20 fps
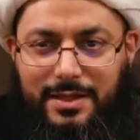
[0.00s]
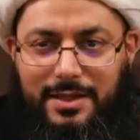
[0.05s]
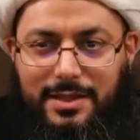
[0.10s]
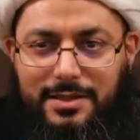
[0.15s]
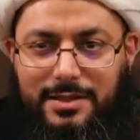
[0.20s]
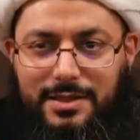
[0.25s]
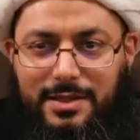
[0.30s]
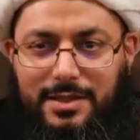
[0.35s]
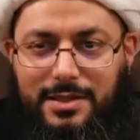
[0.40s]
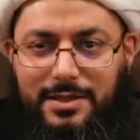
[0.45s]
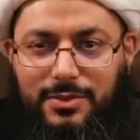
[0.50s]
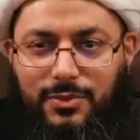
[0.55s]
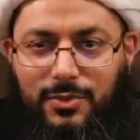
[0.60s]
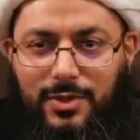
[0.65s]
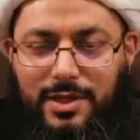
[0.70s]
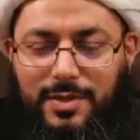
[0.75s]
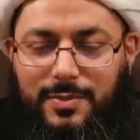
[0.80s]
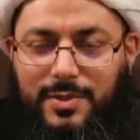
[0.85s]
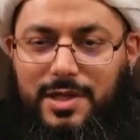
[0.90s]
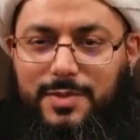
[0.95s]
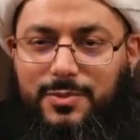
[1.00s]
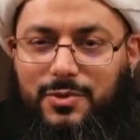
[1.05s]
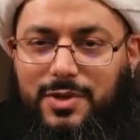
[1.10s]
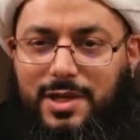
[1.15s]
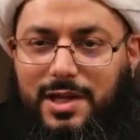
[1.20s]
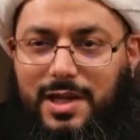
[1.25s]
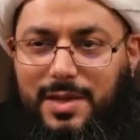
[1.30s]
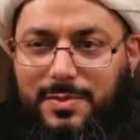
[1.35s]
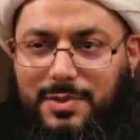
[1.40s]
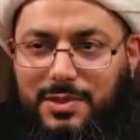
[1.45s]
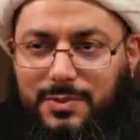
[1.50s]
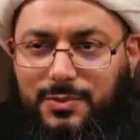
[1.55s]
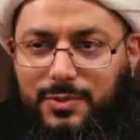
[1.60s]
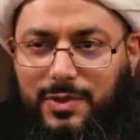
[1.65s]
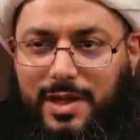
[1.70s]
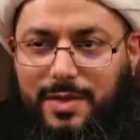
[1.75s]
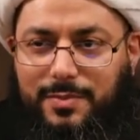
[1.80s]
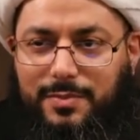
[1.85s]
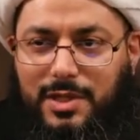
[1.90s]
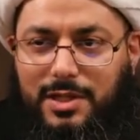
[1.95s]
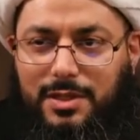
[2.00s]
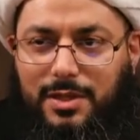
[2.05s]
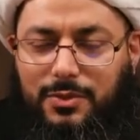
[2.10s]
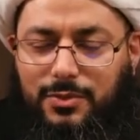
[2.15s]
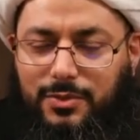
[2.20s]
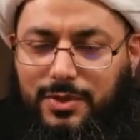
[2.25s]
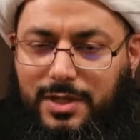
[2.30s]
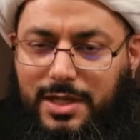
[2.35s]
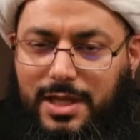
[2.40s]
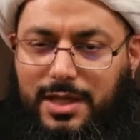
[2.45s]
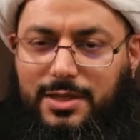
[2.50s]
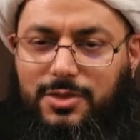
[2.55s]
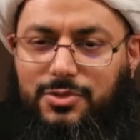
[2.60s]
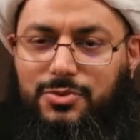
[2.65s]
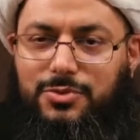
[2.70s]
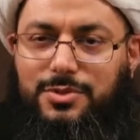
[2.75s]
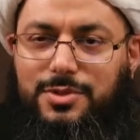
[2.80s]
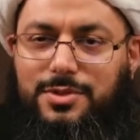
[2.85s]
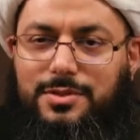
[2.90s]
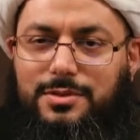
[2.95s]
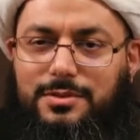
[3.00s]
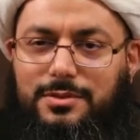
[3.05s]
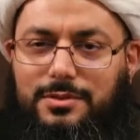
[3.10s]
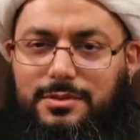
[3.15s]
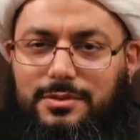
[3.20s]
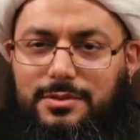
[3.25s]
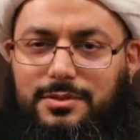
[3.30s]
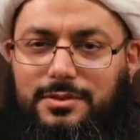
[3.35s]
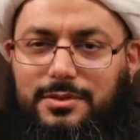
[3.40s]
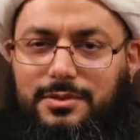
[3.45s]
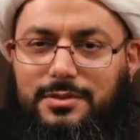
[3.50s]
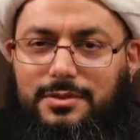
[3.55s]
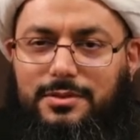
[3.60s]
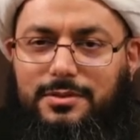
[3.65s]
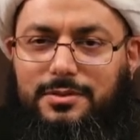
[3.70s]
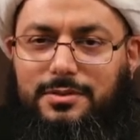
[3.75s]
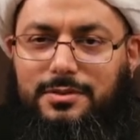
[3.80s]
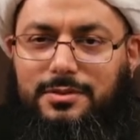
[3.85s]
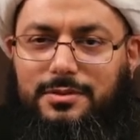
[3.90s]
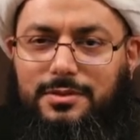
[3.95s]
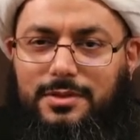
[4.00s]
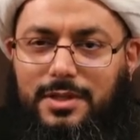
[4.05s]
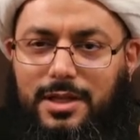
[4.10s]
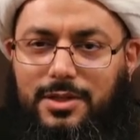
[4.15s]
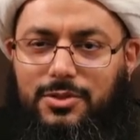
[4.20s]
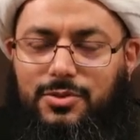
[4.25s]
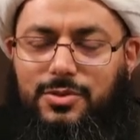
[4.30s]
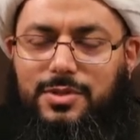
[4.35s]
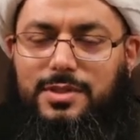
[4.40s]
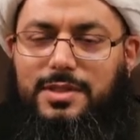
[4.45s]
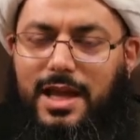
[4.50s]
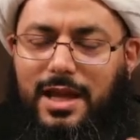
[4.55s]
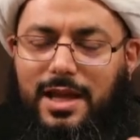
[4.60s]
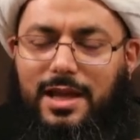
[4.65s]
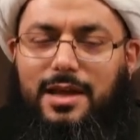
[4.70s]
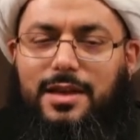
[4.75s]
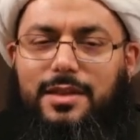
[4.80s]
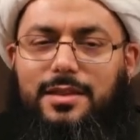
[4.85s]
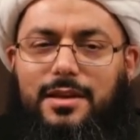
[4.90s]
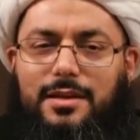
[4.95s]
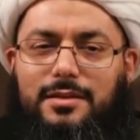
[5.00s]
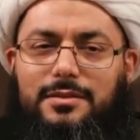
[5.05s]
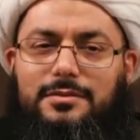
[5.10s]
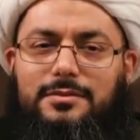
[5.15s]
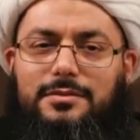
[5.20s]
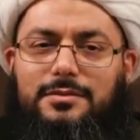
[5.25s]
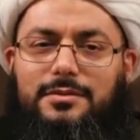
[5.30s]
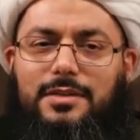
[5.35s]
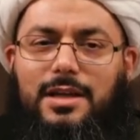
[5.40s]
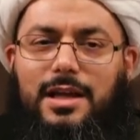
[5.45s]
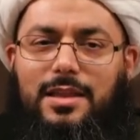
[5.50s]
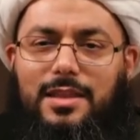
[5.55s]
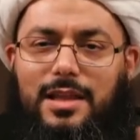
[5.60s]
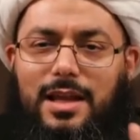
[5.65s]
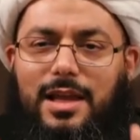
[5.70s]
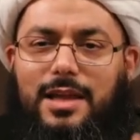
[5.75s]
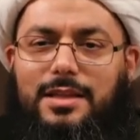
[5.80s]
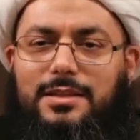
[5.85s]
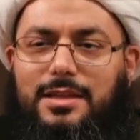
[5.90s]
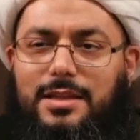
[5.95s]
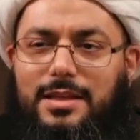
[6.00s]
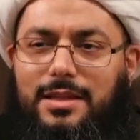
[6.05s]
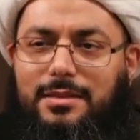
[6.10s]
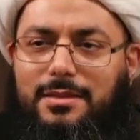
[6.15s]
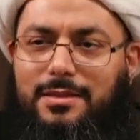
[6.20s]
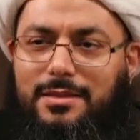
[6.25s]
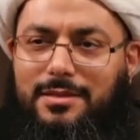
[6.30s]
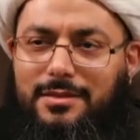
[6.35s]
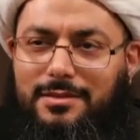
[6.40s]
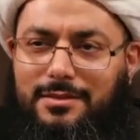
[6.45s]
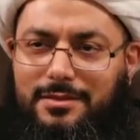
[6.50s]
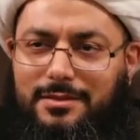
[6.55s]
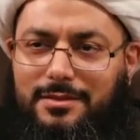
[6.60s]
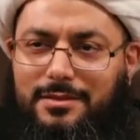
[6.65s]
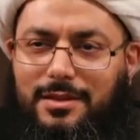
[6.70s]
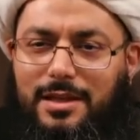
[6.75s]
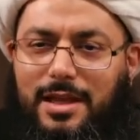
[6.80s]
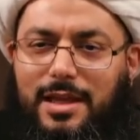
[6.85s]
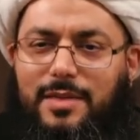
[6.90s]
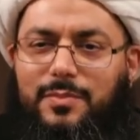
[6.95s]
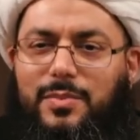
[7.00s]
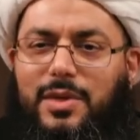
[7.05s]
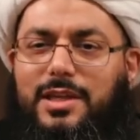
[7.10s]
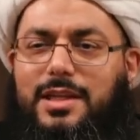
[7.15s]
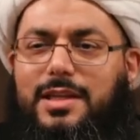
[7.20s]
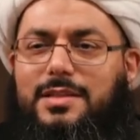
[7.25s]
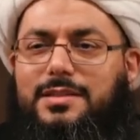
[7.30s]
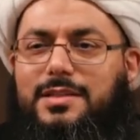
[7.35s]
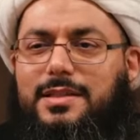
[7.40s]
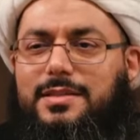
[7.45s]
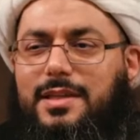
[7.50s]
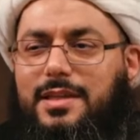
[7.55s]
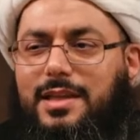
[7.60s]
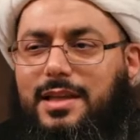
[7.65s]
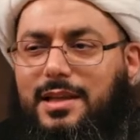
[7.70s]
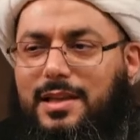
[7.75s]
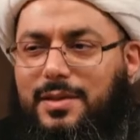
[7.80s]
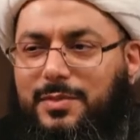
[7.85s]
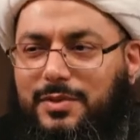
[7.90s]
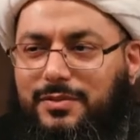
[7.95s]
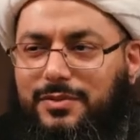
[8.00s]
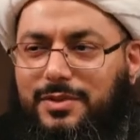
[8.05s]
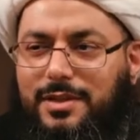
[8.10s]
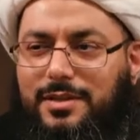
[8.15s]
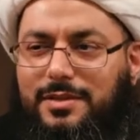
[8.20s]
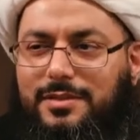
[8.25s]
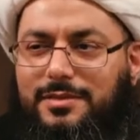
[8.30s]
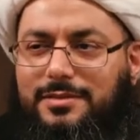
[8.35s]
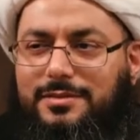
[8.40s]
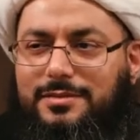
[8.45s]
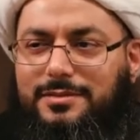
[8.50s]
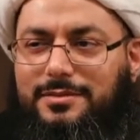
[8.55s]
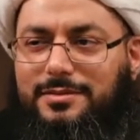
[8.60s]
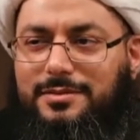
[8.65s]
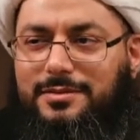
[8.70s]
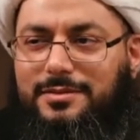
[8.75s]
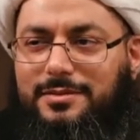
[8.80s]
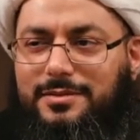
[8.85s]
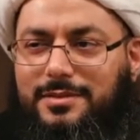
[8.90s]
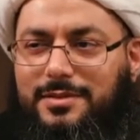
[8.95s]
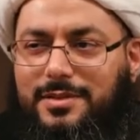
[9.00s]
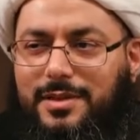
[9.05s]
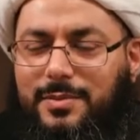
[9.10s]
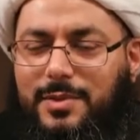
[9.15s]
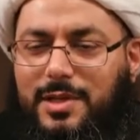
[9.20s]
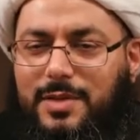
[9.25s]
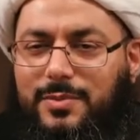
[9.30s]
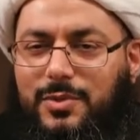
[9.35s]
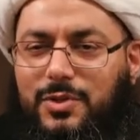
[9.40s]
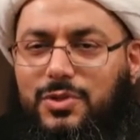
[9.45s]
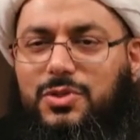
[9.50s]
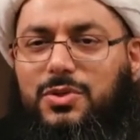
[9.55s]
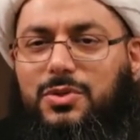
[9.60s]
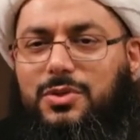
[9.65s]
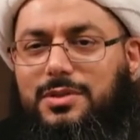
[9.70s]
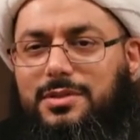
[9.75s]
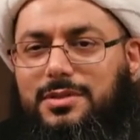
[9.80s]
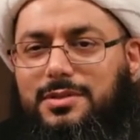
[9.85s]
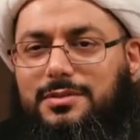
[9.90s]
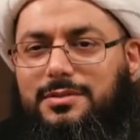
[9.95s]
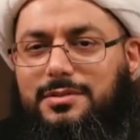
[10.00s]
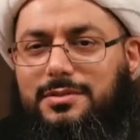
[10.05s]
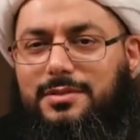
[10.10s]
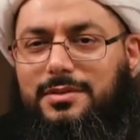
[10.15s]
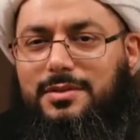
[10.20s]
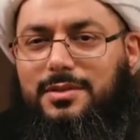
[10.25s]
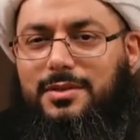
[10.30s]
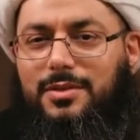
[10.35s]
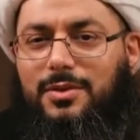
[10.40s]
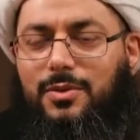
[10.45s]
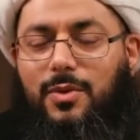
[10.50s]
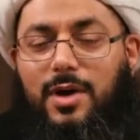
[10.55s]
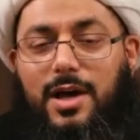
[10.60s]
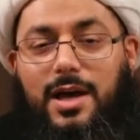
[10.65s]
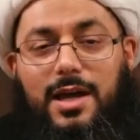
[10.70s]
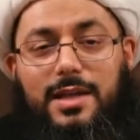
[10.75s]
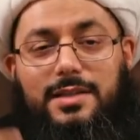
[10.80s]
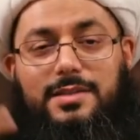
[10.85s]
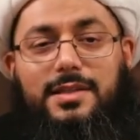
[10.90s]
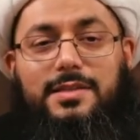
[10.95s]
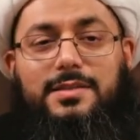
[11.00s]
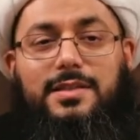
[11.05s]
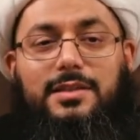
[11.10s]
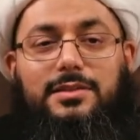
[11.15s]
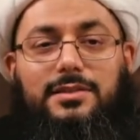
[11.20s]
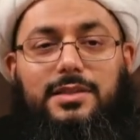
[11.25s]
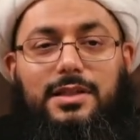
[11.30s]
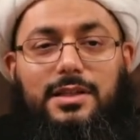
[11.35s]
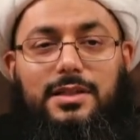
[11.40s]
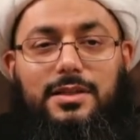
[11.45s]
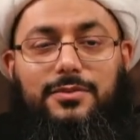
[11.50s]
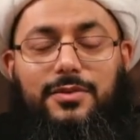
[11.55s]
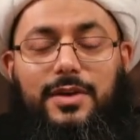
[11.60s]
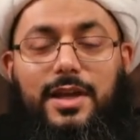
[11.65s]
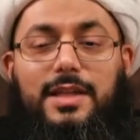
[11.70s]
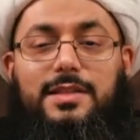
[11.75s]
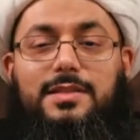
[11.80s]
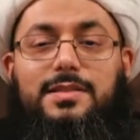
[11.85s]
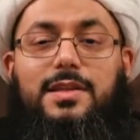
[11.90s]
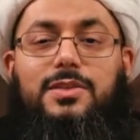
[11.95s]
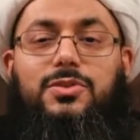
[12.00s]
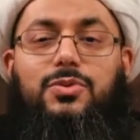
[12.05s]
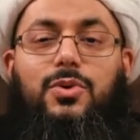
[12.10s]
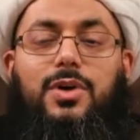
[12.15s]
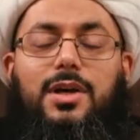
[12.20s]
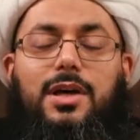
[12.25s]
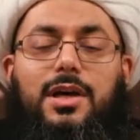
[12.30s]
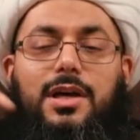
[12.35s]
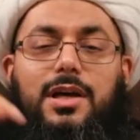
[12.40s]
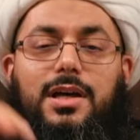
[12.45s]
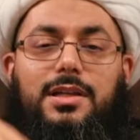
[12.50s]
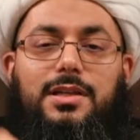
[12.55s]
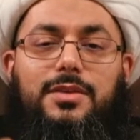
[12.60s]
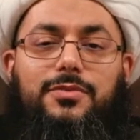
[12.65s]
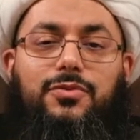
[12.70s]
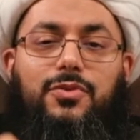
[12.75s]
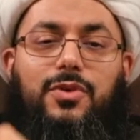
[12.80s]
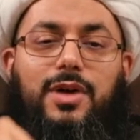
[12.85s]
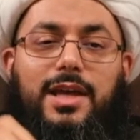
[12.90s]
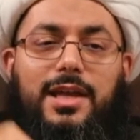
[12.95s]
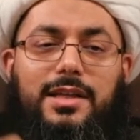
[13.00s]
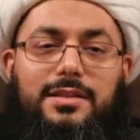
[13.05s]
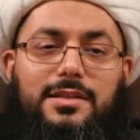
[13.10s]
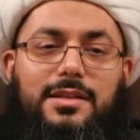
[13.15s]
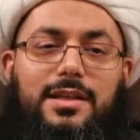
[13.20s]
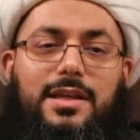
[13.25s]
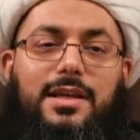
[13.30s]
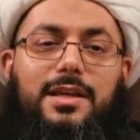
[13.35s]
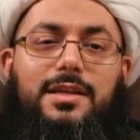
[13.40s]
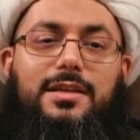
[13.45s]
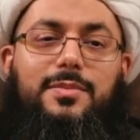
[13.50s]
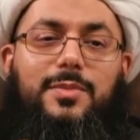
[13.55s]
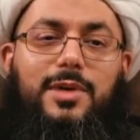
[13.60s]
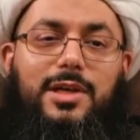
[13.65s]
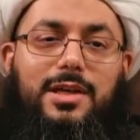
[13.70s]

you're talking about Hadith Al Ghadir, but you're Imam Ahmad ibn Hanbal said, not permitted. Do not speak about this. This narration, you, it must not be discussed. You remain silent. But you're talking now about it.